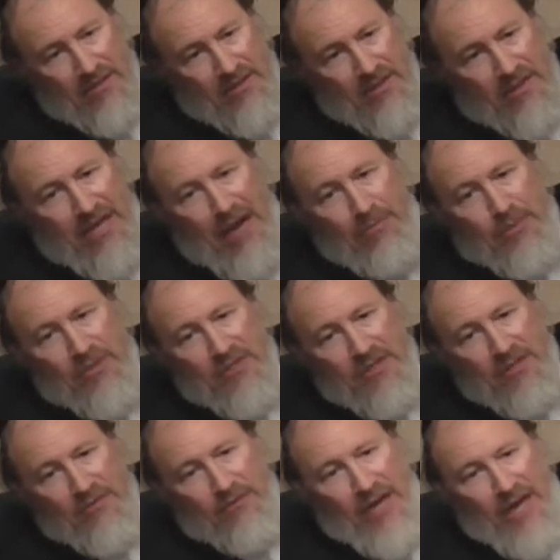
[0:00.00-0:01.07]
the
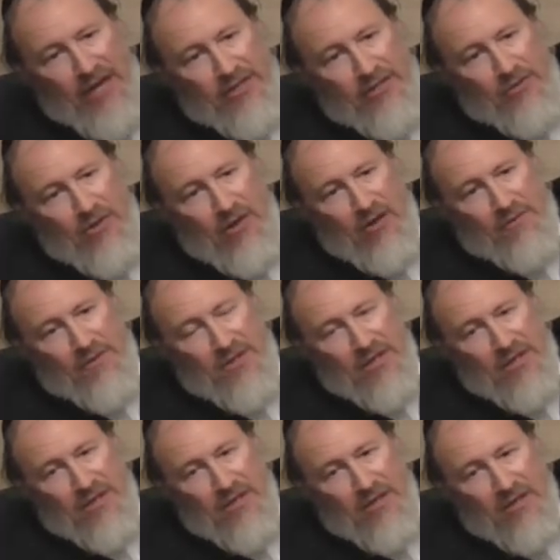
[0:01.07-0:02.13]
composite value of
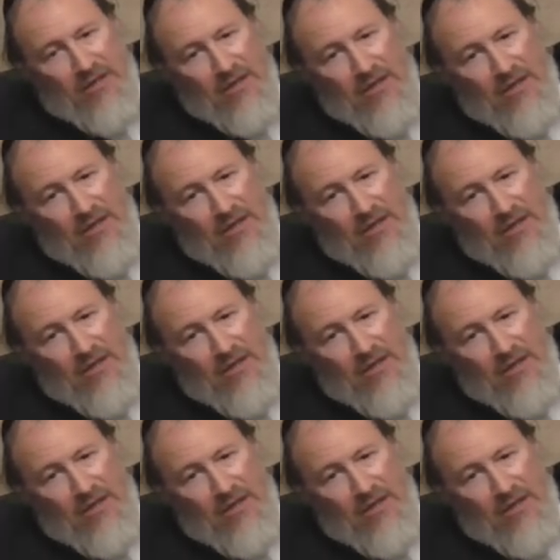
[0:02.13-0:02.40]
the